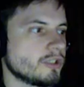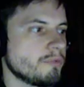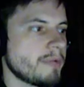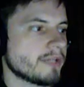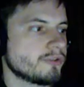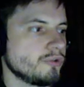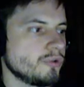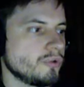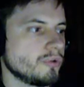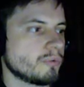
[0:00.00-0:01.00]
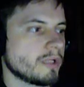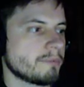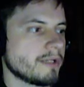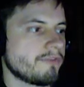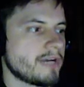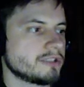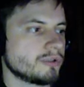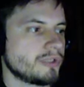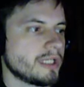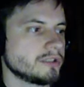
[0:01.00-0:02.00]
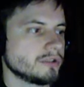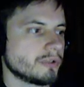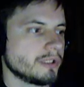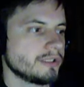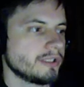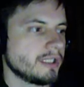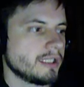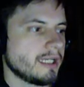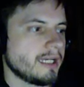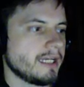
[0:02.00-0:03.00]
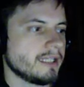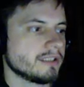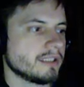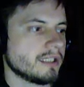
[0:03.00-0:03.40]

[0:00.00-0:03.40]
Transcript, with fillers: go back to where my file was downloaded and